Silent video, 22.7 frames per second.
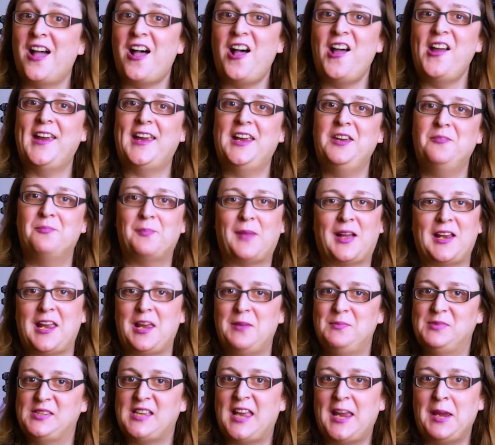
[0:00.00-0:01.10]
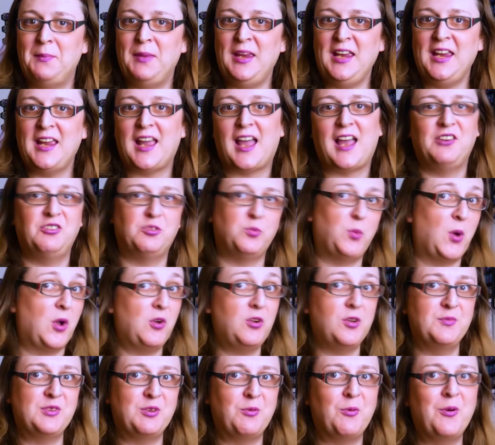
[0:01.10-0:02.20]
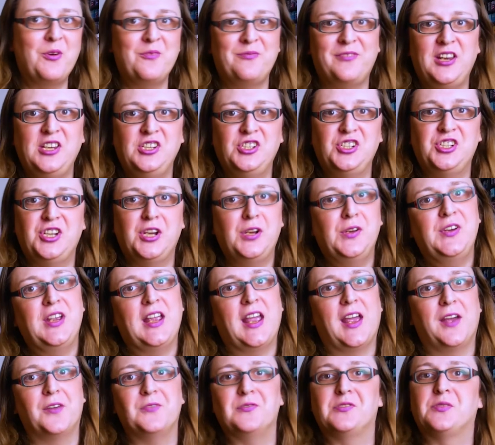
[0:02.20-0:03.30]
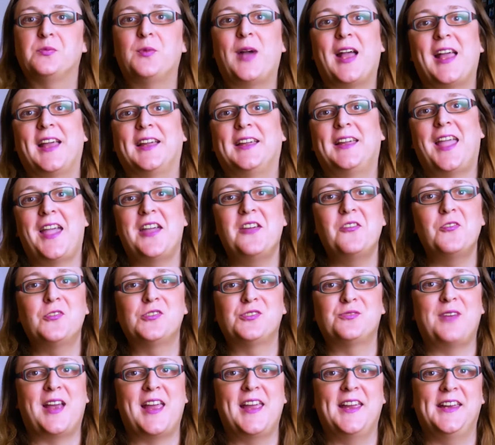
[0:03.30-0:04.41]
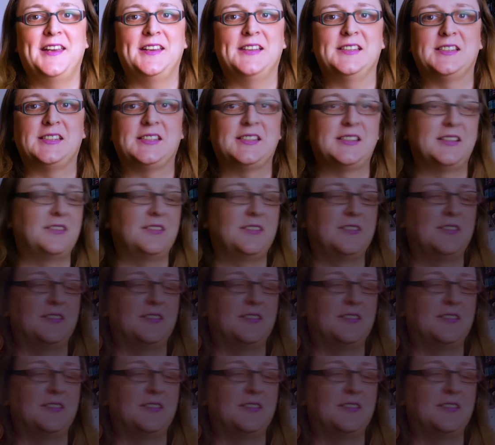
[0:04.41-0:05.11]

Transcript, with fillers: Hi, my name's Amy and welcome to Warp Studios where chaos reigns. I